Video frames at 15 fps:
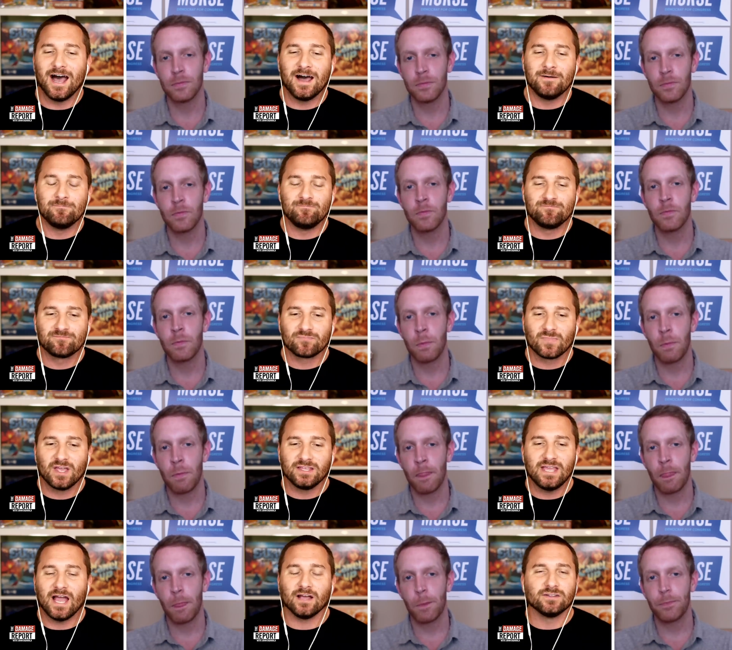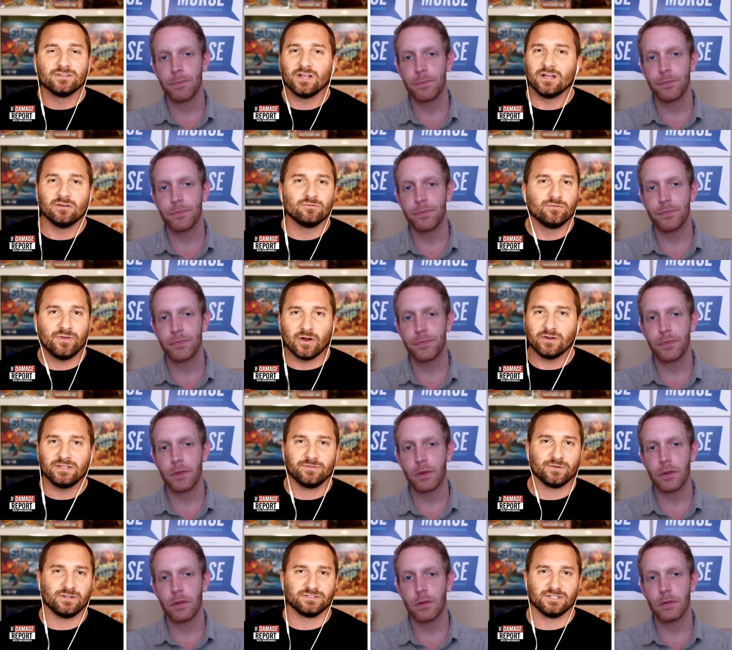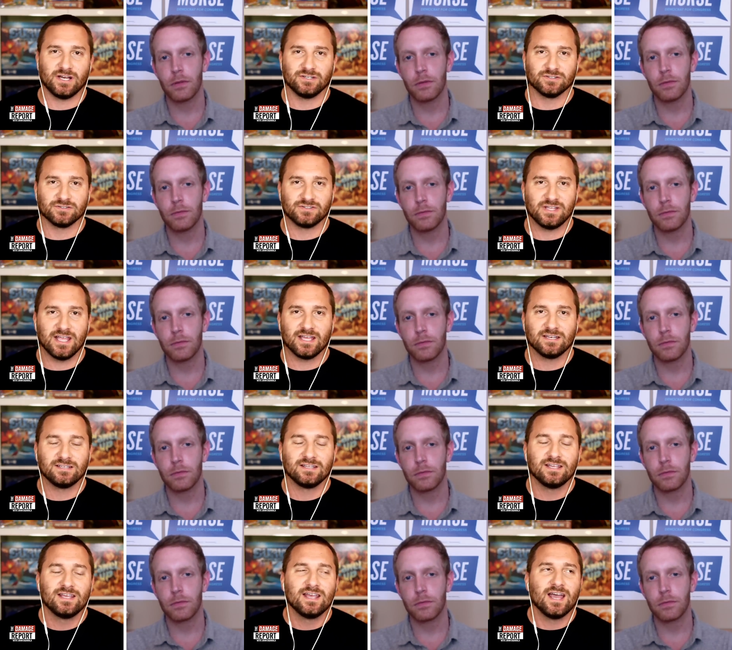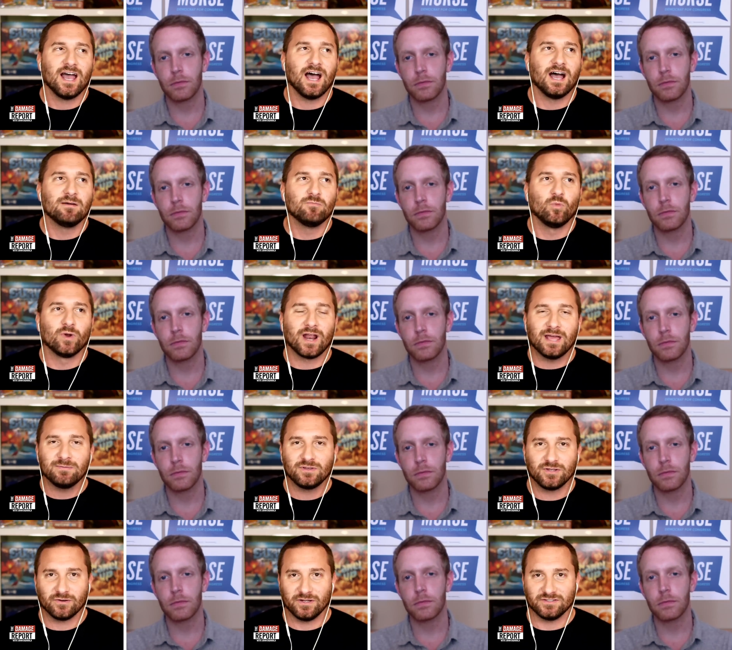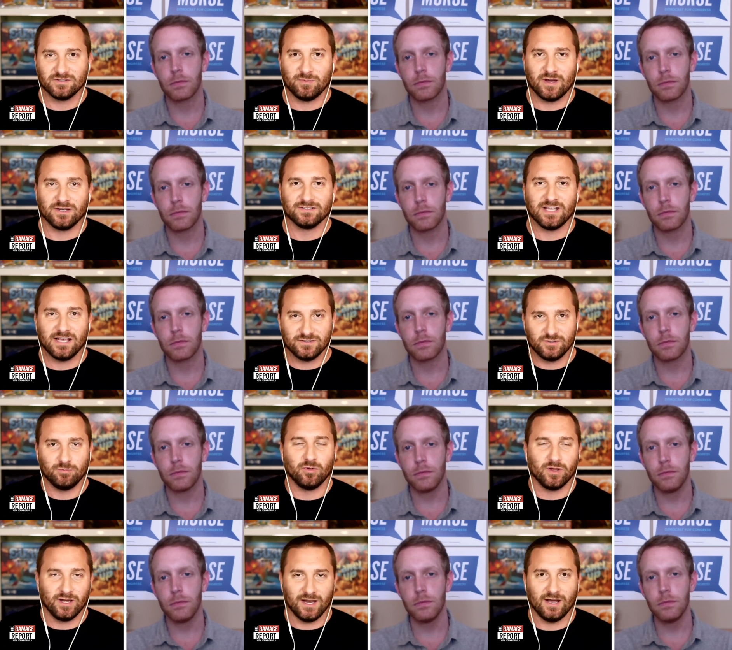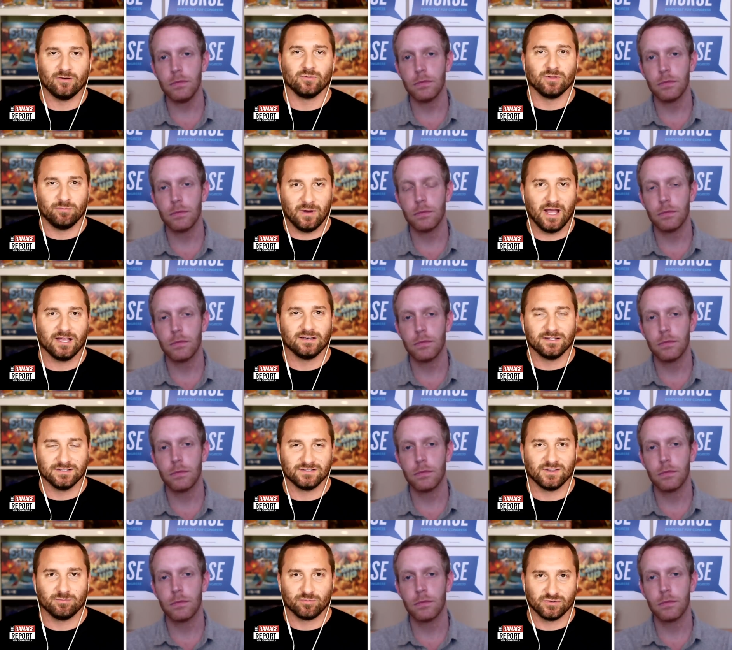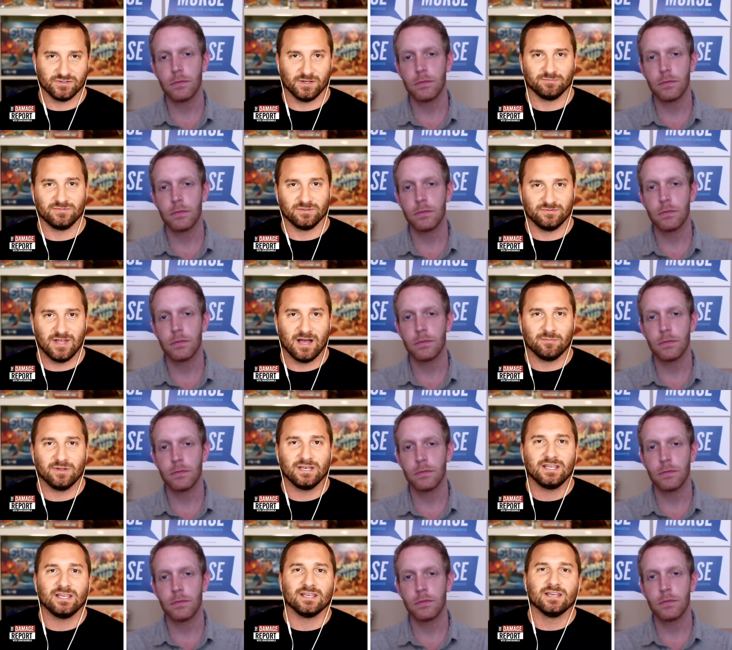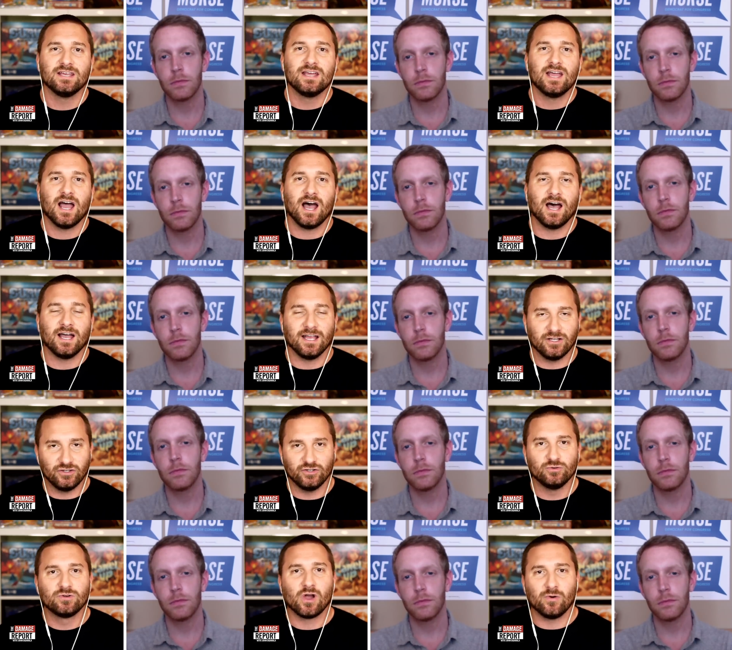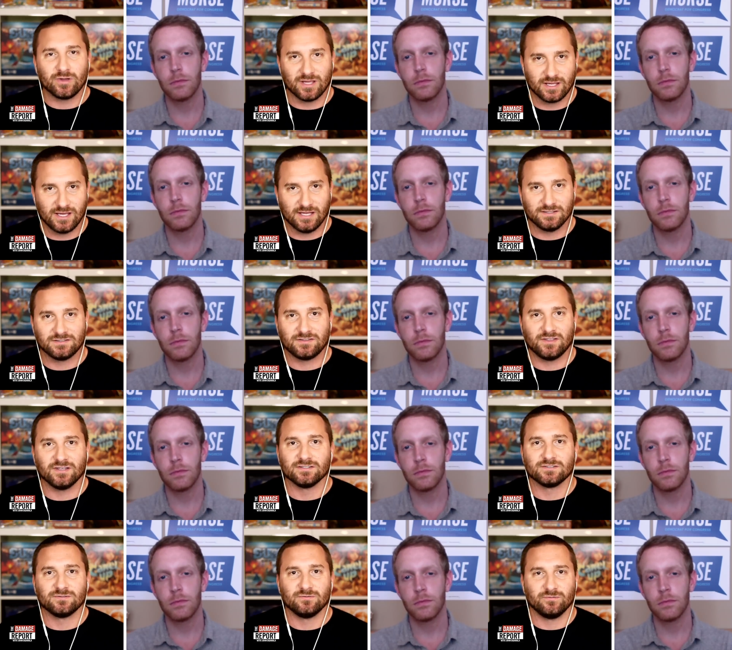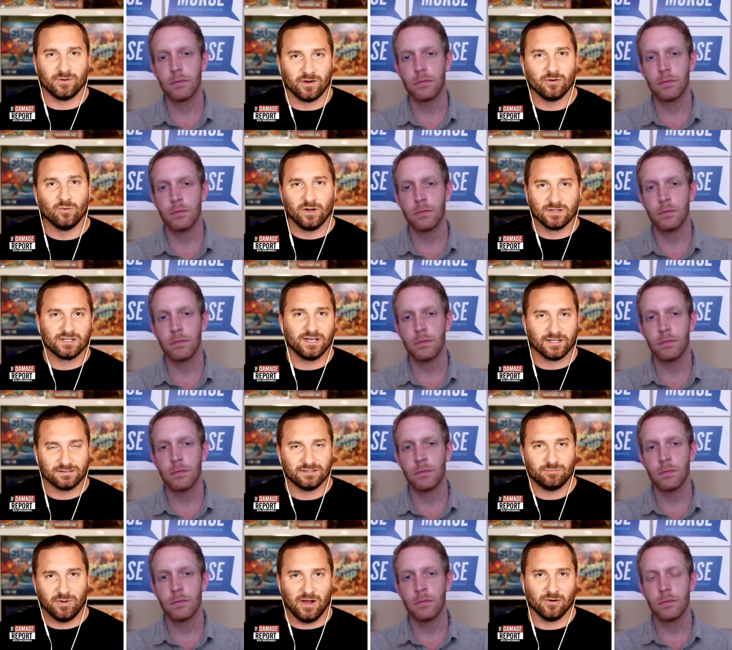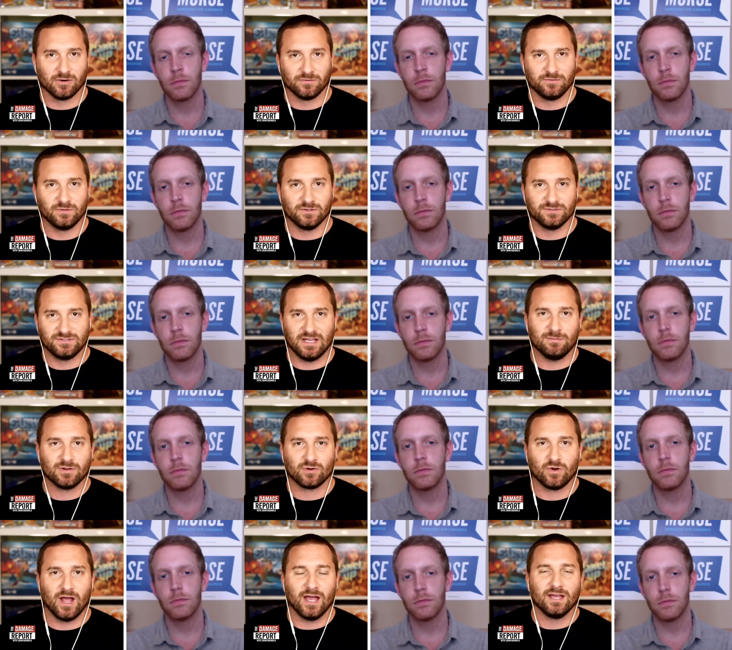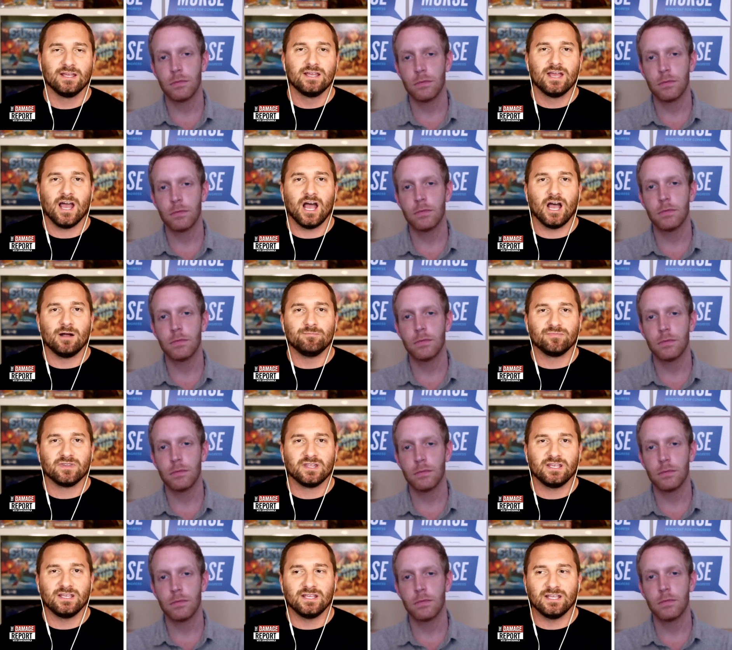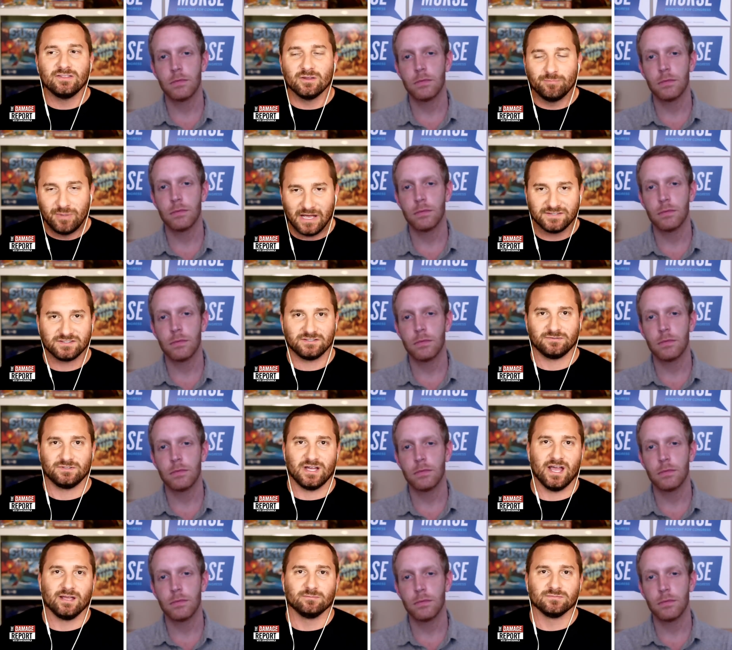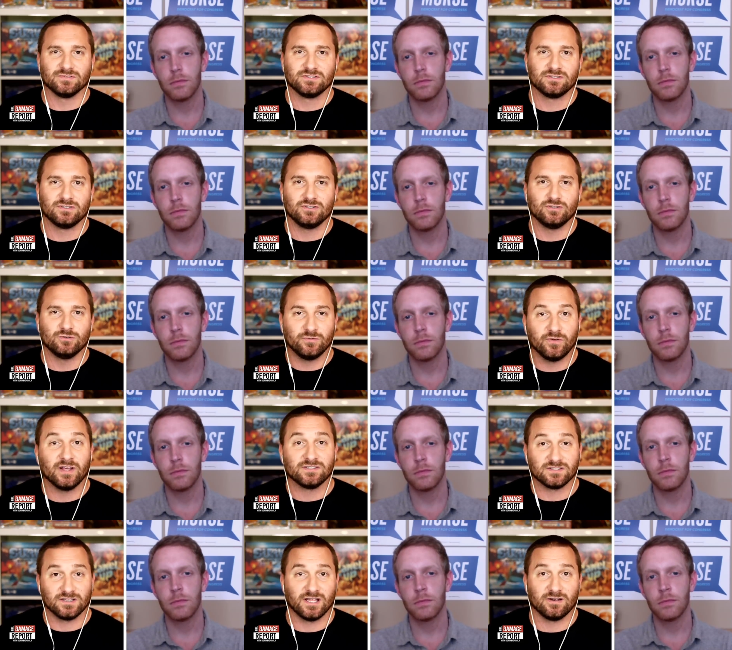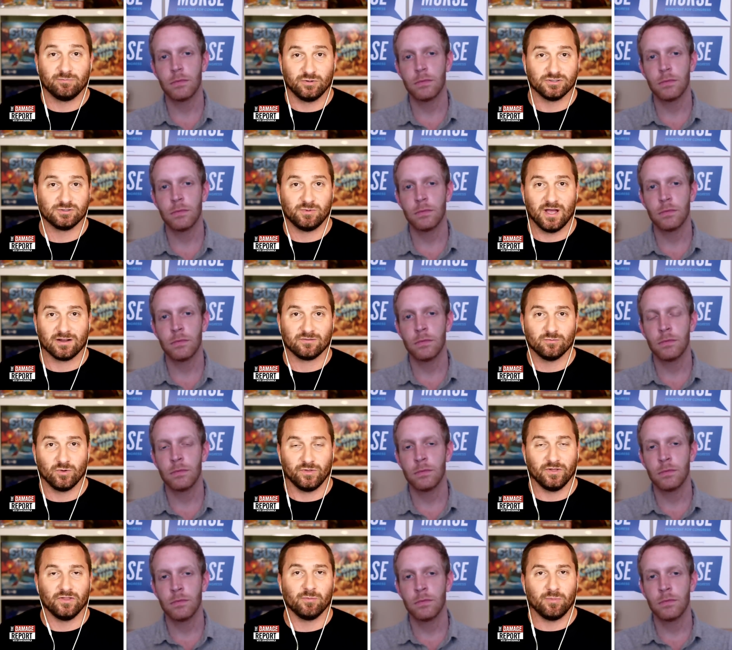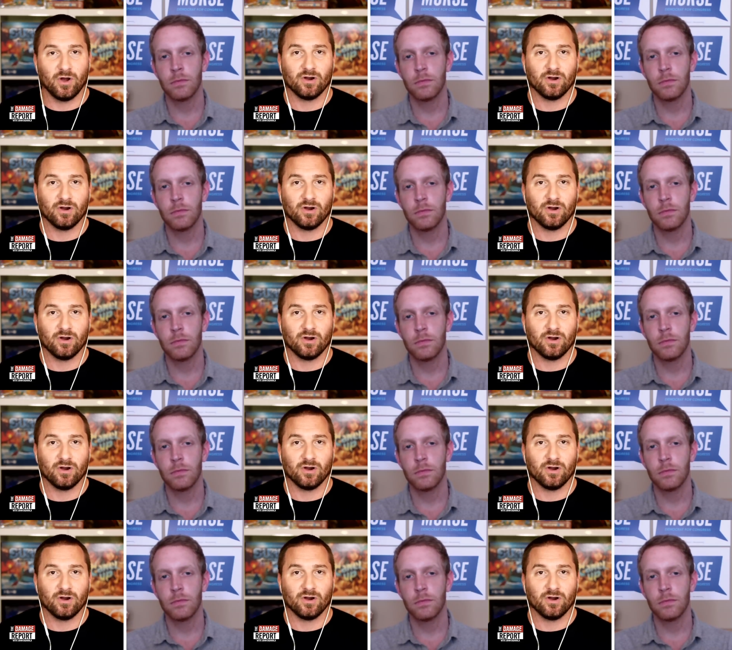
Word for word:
Speaker 1: Um, yeah, uh, very difficult to understand. Um, what I'm curious about is, as you pointed out, with Biden as the presumptive nominee, uh, and you going against this very well-connected, powerful Democrat, um, in, in, the best of times, you'd face a lot of pushback from within the